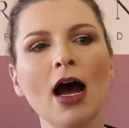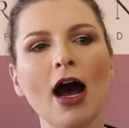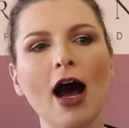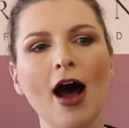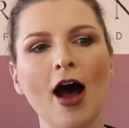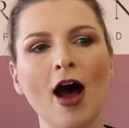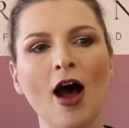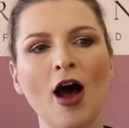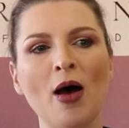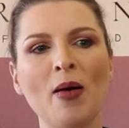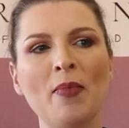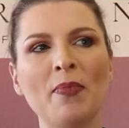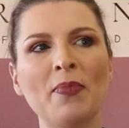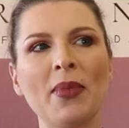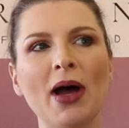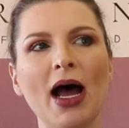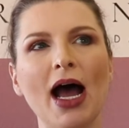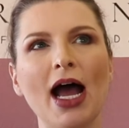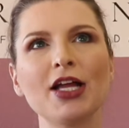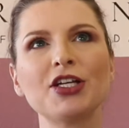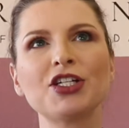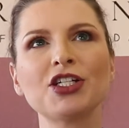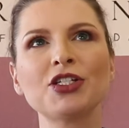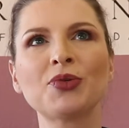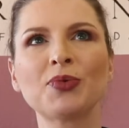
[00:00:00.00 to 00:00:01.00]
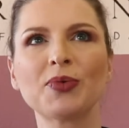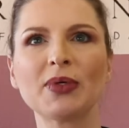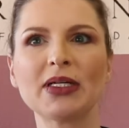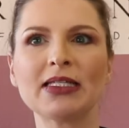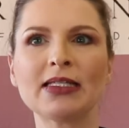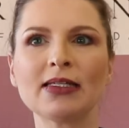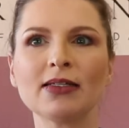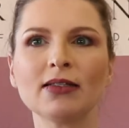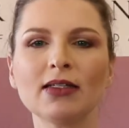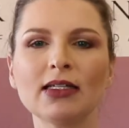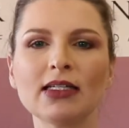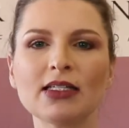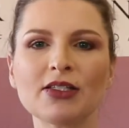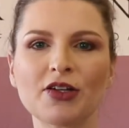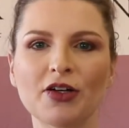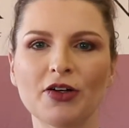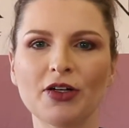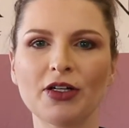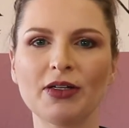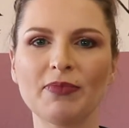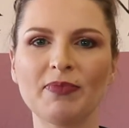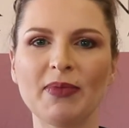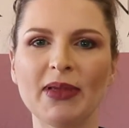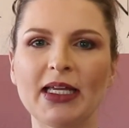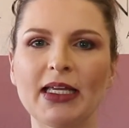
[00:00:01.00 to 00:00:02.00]
I just recently
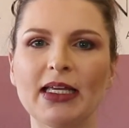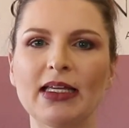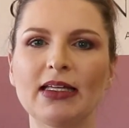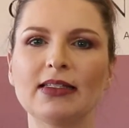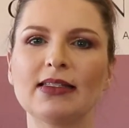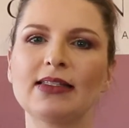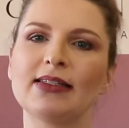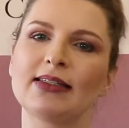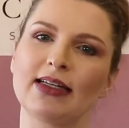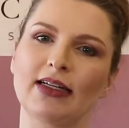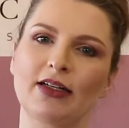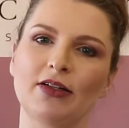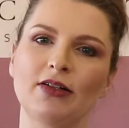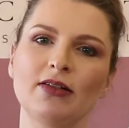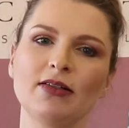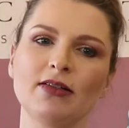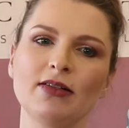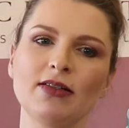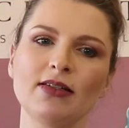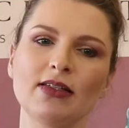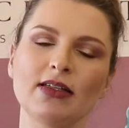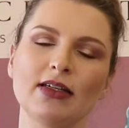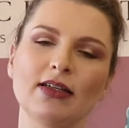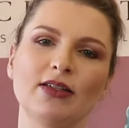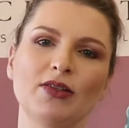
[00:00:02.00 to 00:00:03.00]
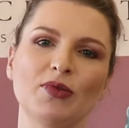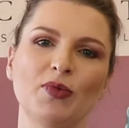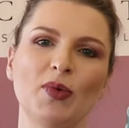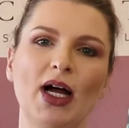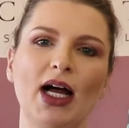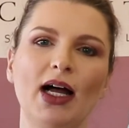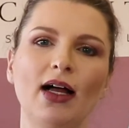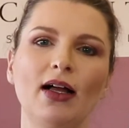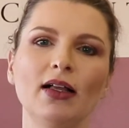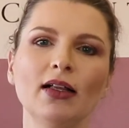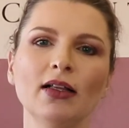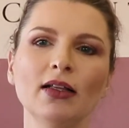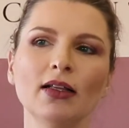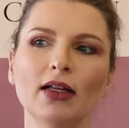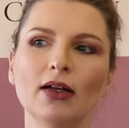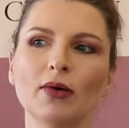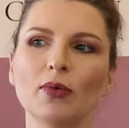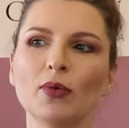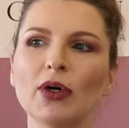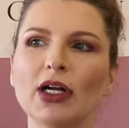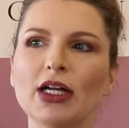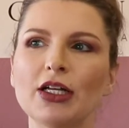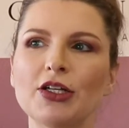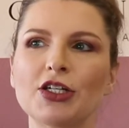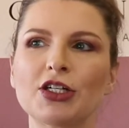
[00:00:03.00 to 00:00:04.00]
started making stickers as well,
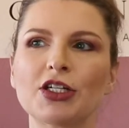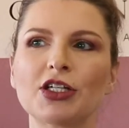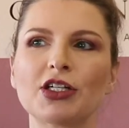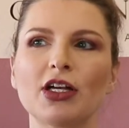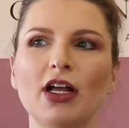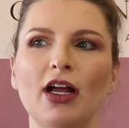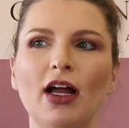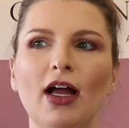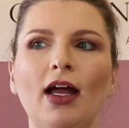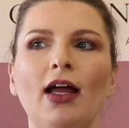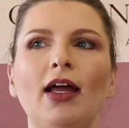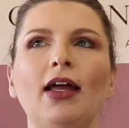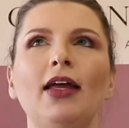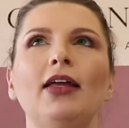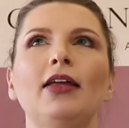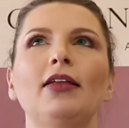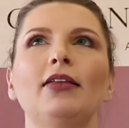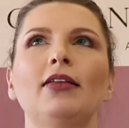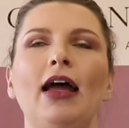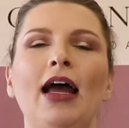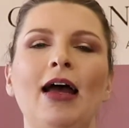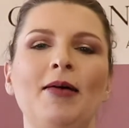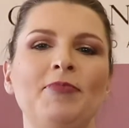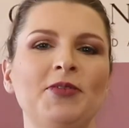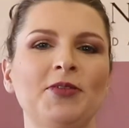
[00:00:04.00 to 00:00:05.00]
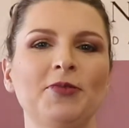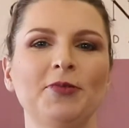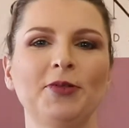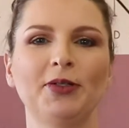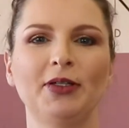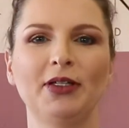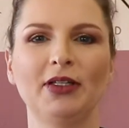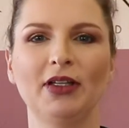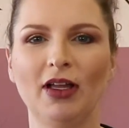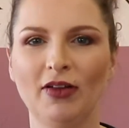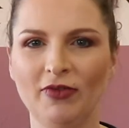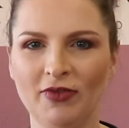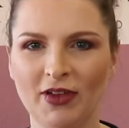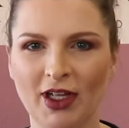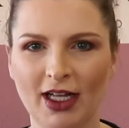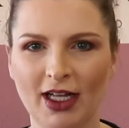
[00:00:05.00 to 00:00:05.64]
which I absolutely love the